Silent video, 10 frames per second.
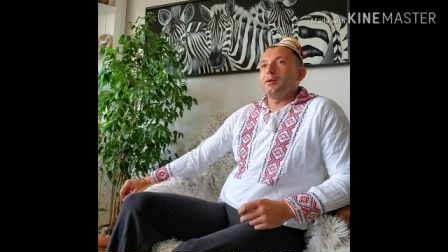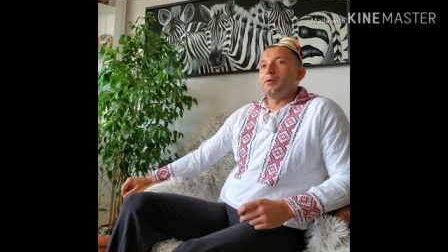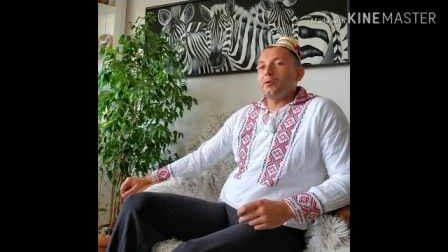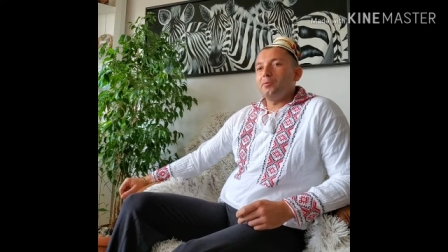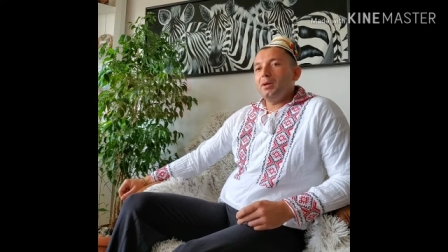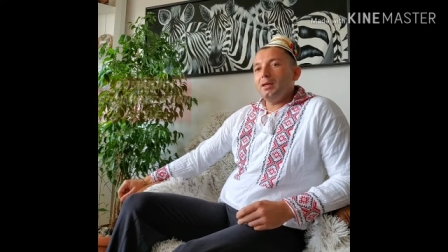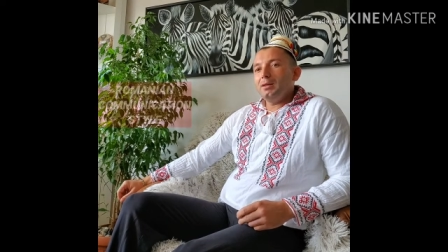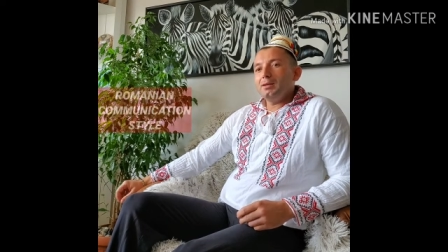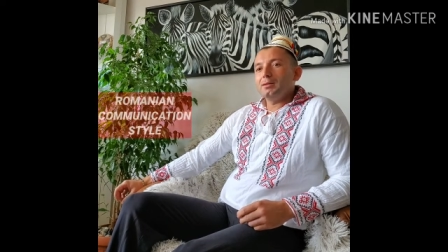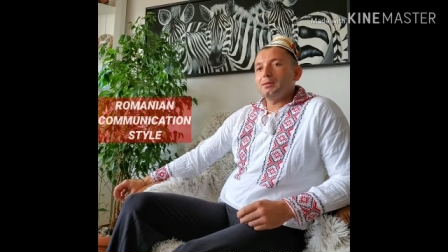
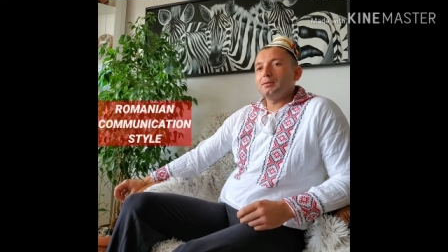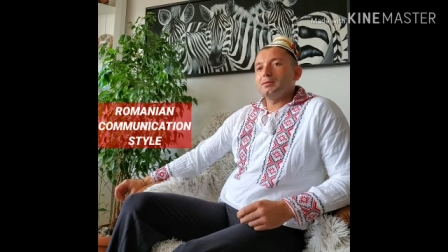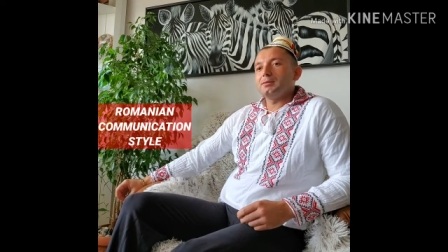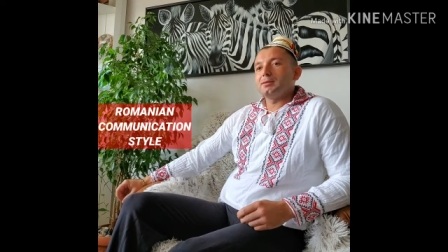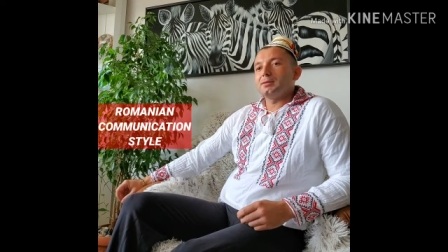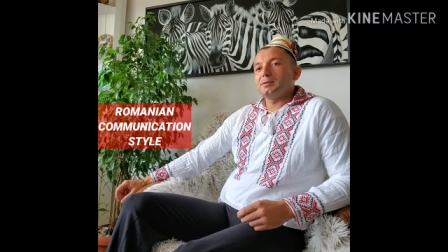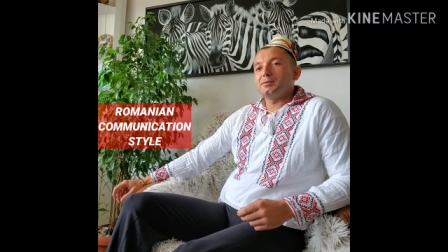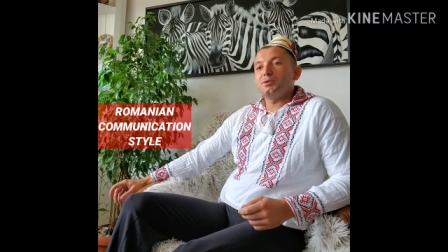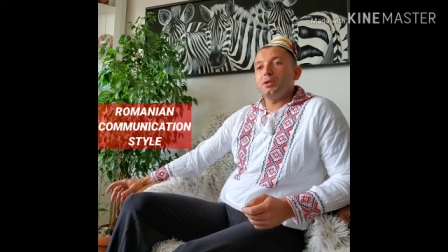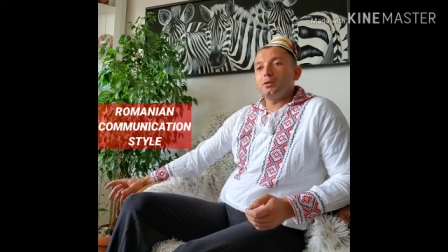Romanians
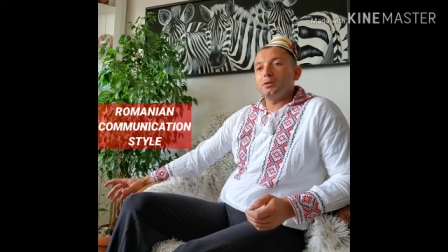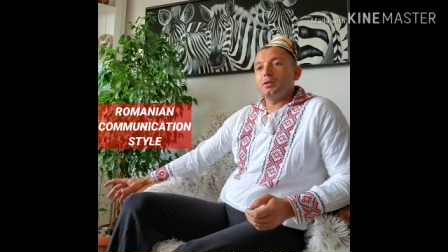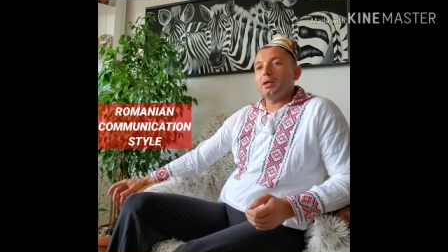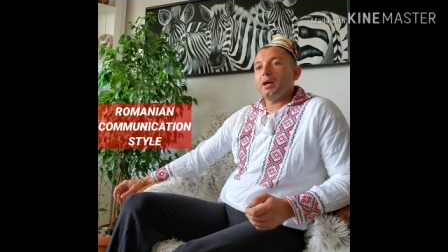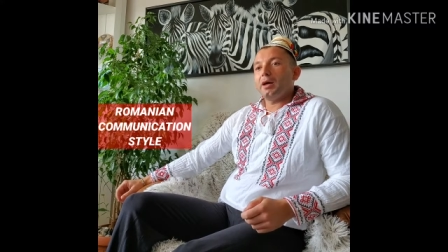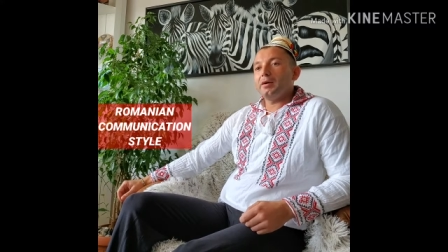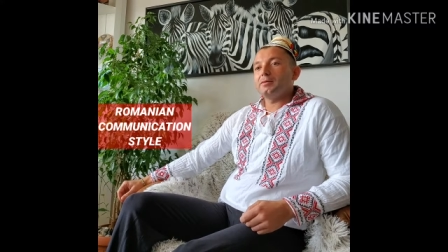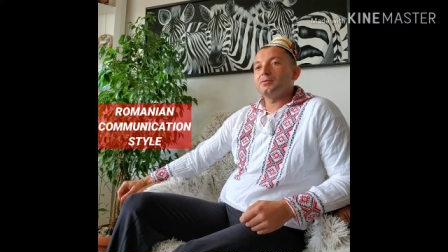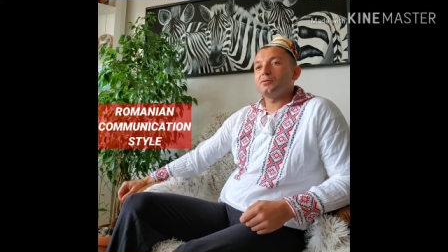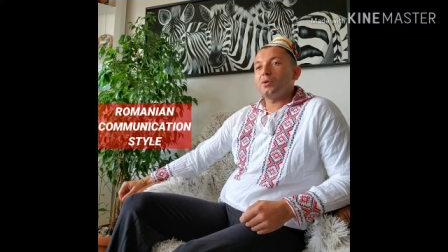generally have
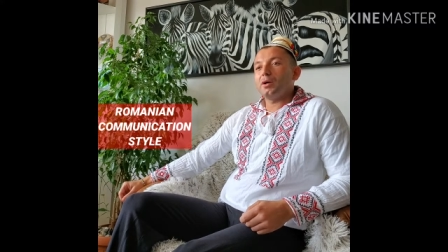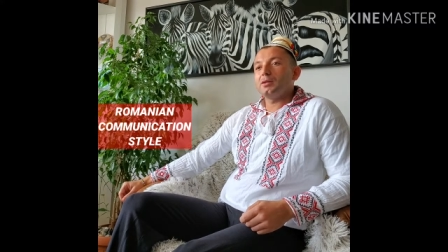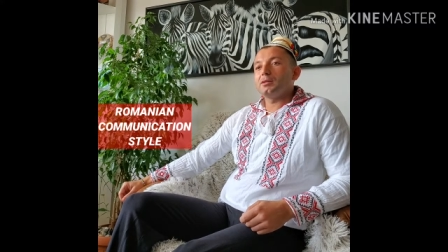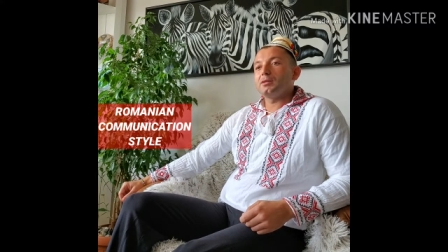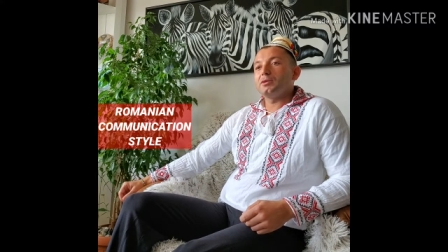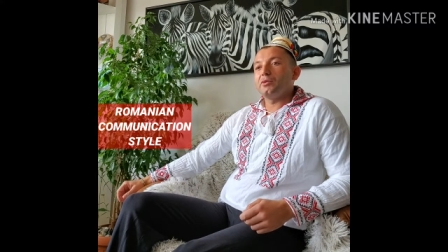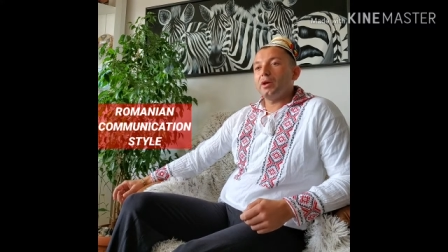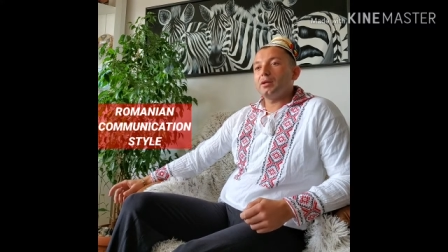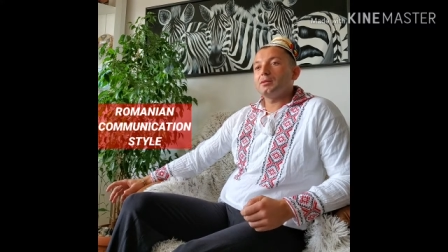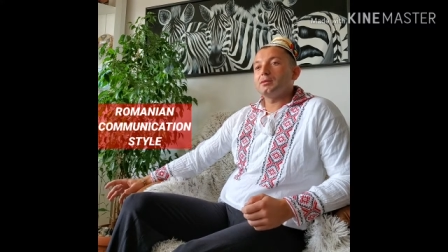quite a
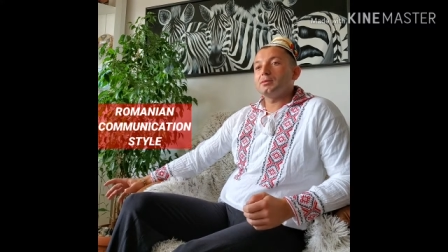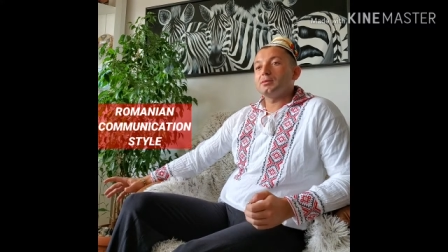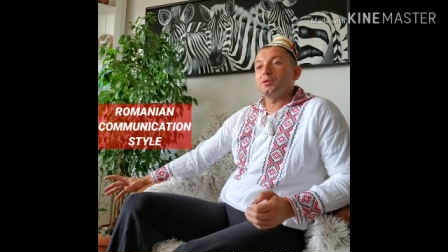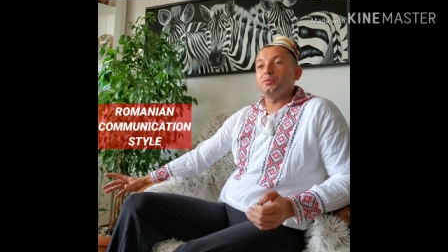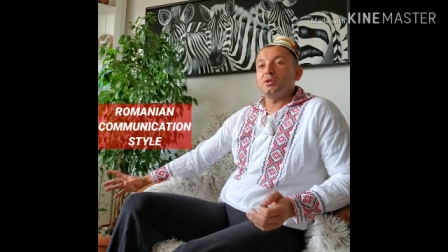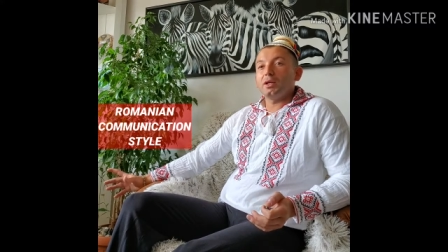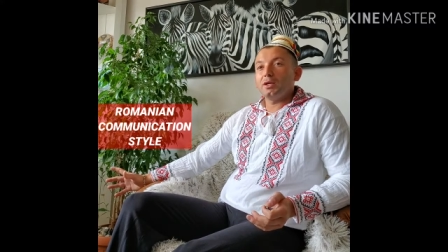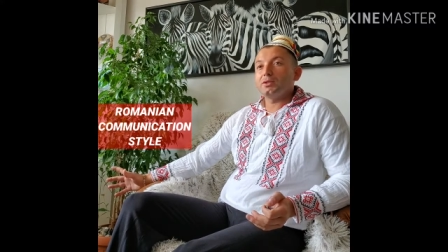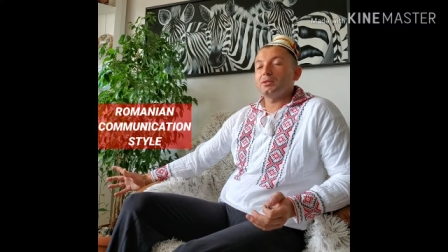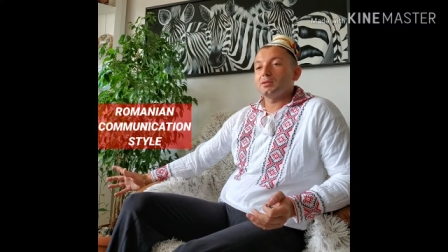direct
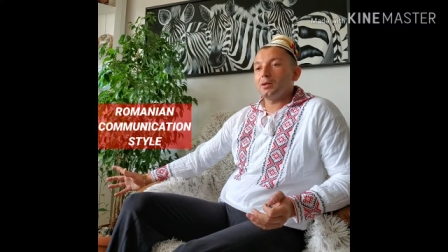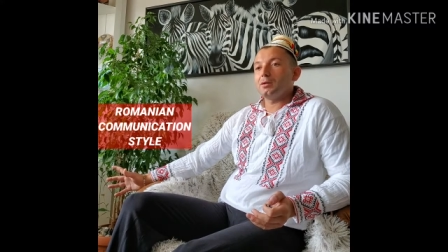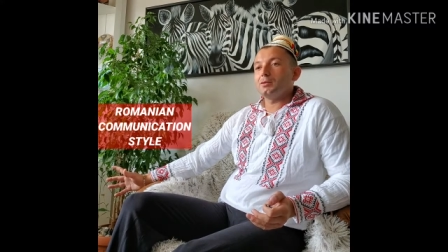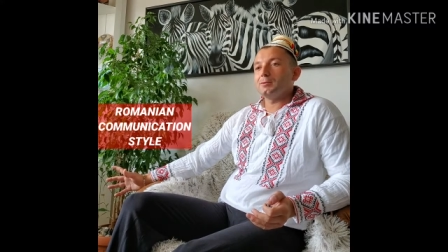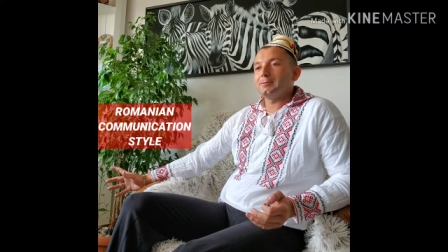communication style.